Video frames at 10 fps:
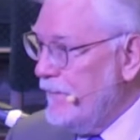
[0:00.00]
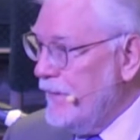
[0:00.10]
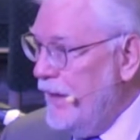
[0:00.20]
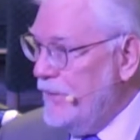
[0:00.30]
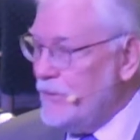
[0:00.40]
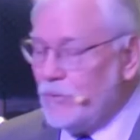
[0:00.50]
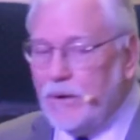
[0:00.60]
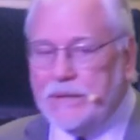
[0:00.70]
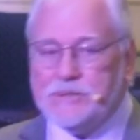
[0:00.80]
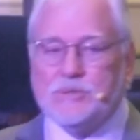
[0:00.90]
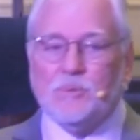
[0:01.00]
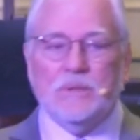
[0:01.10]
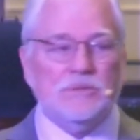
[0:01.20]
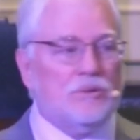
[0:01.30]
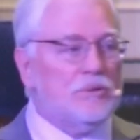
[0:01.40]
And the righteous
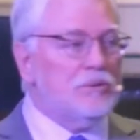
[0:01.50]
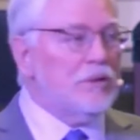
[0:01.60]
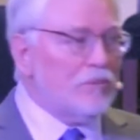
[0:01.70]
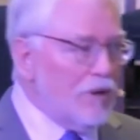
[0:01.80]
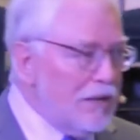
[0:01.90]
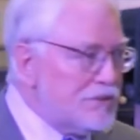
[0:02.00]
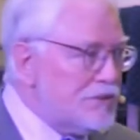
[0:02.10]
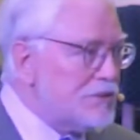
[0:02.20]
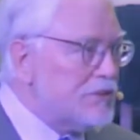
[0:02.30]
ones who are doing righteous